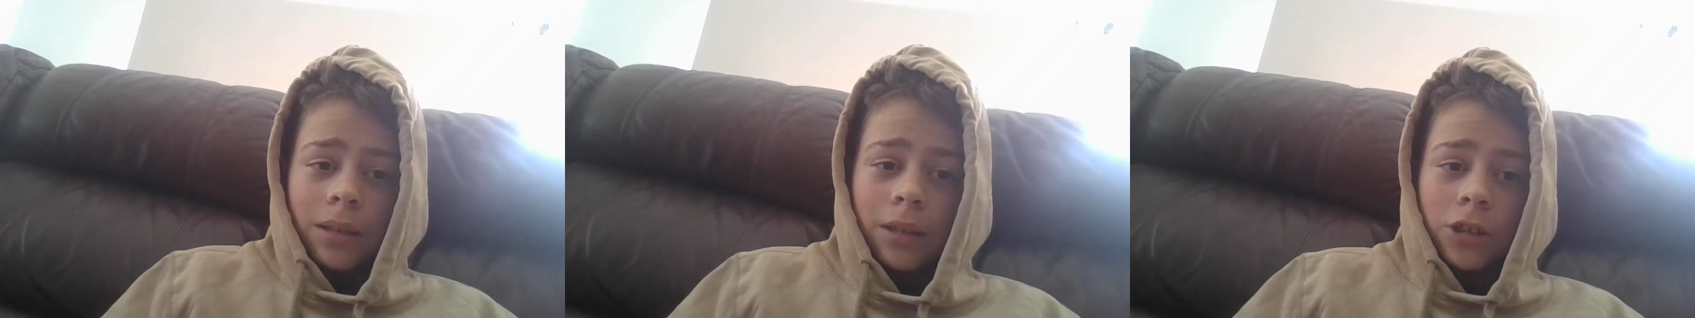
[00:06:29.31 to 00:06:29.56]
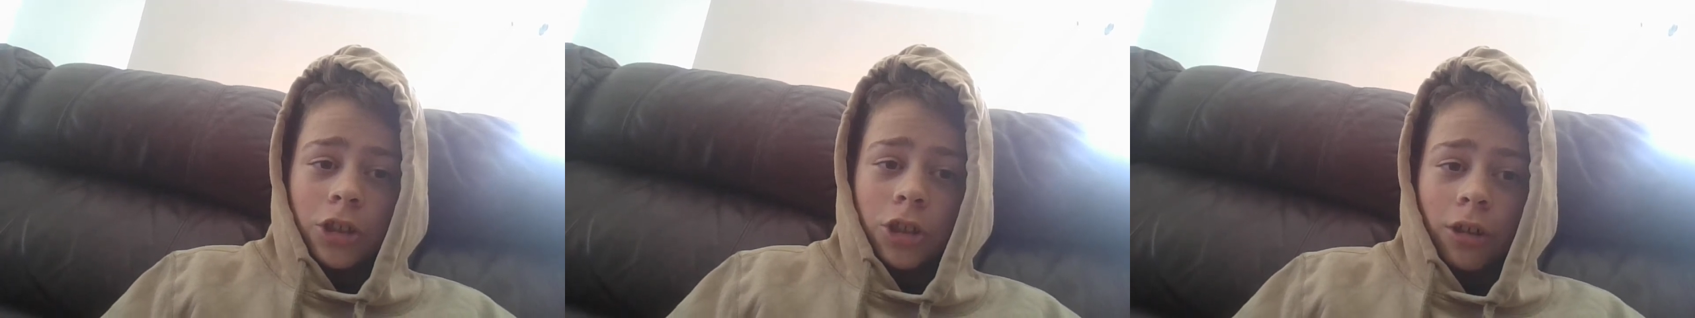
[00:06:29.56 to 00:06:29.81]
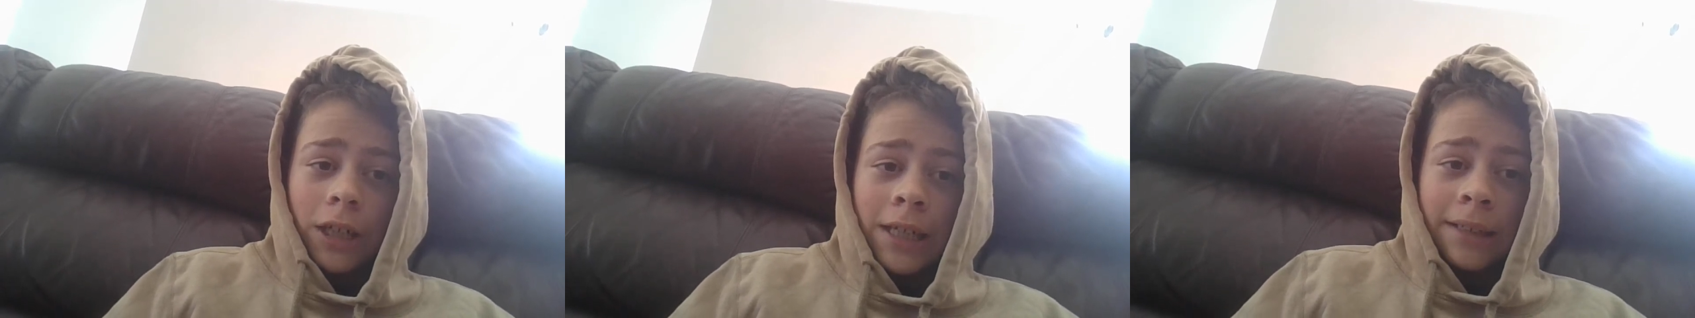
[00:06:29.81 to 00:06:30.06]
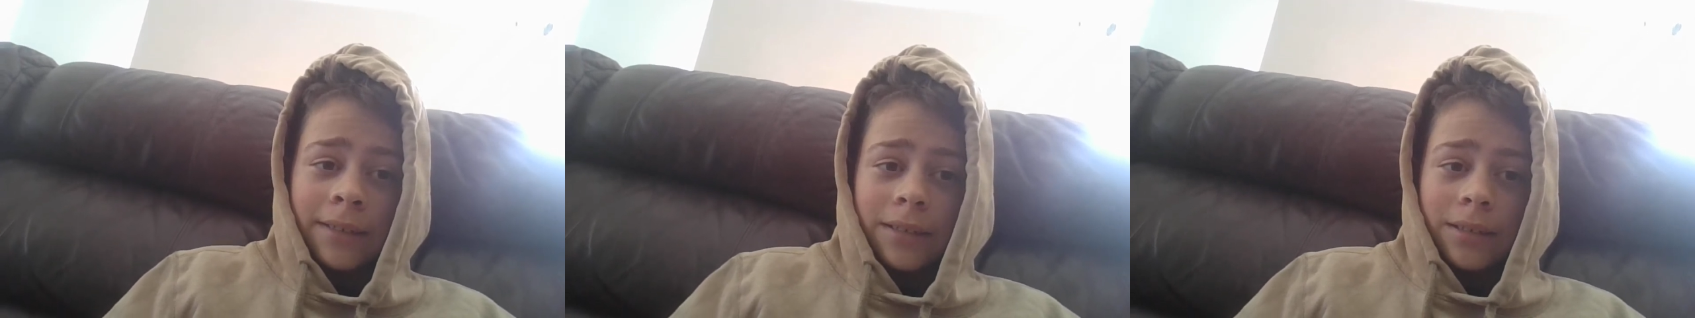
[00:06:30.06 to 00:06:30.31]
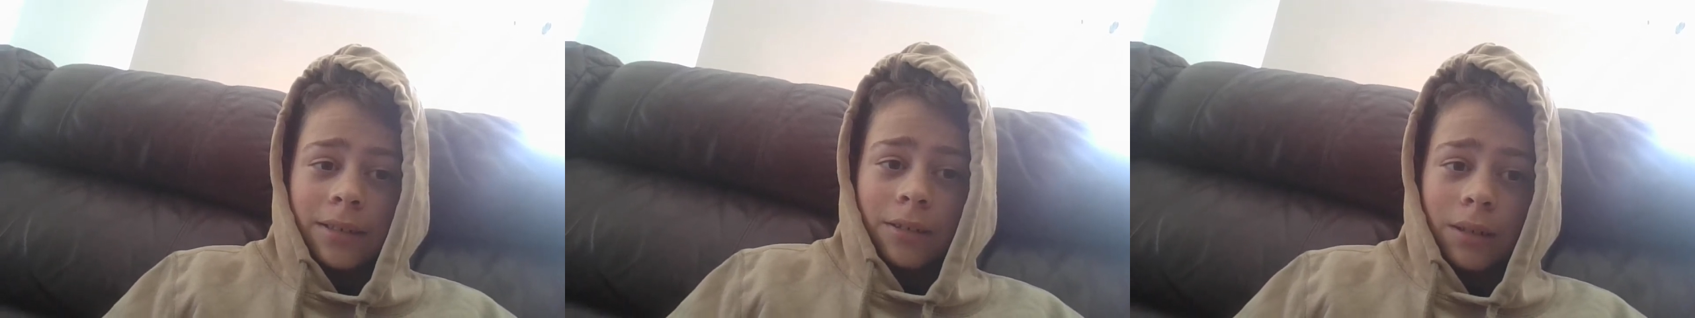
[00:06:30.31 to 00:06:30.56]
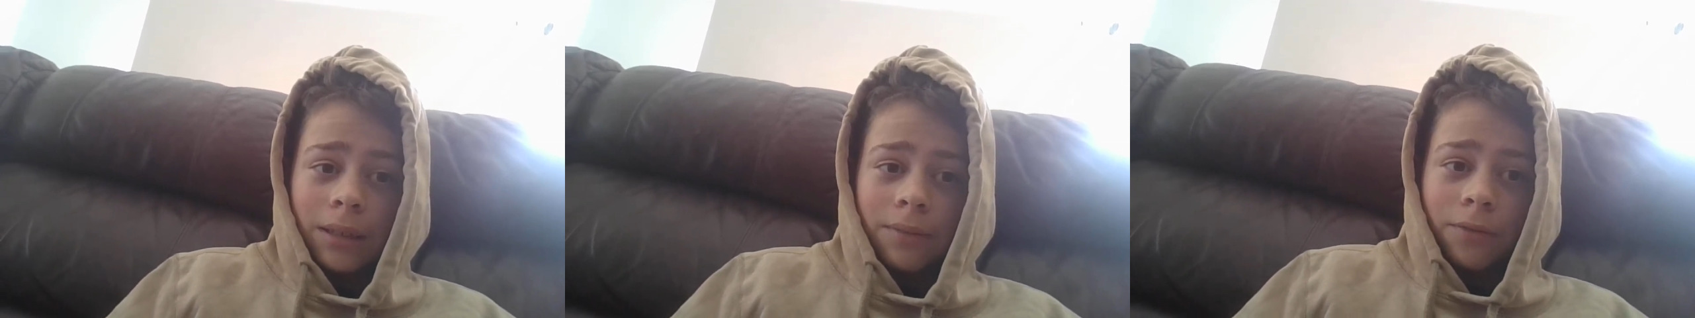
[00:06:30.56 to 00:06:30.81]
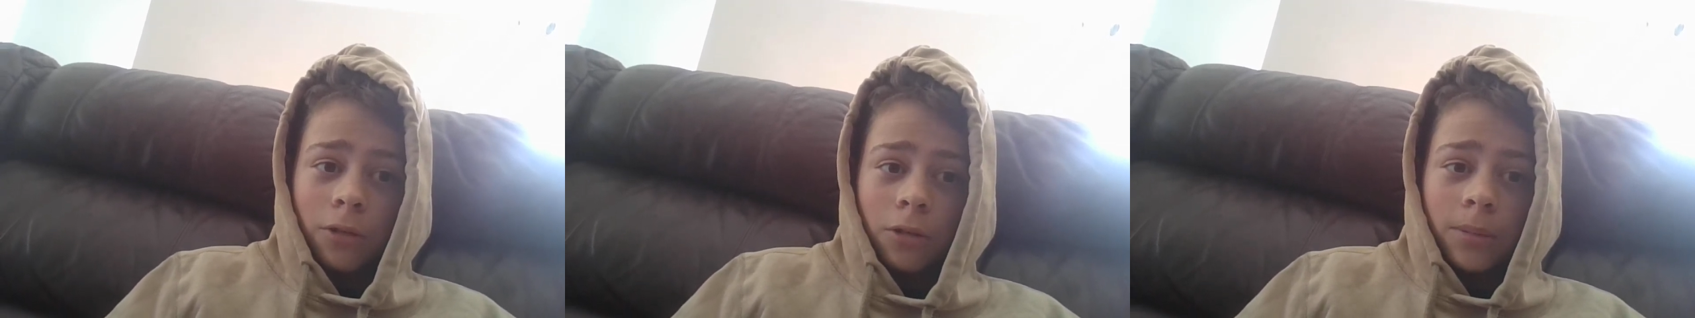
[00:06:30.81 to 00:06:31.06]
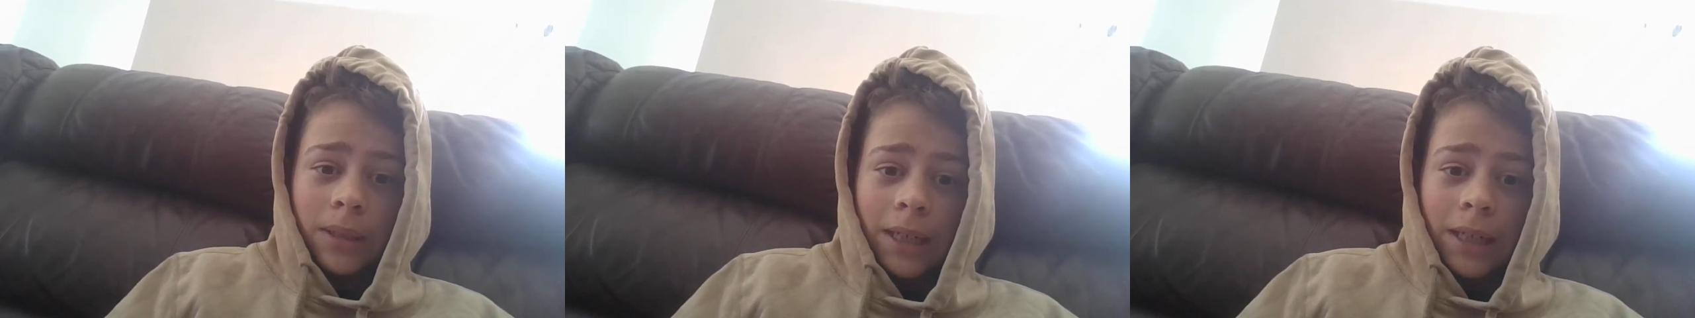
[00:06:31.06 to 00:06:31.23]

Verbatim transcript: the Giants are in form.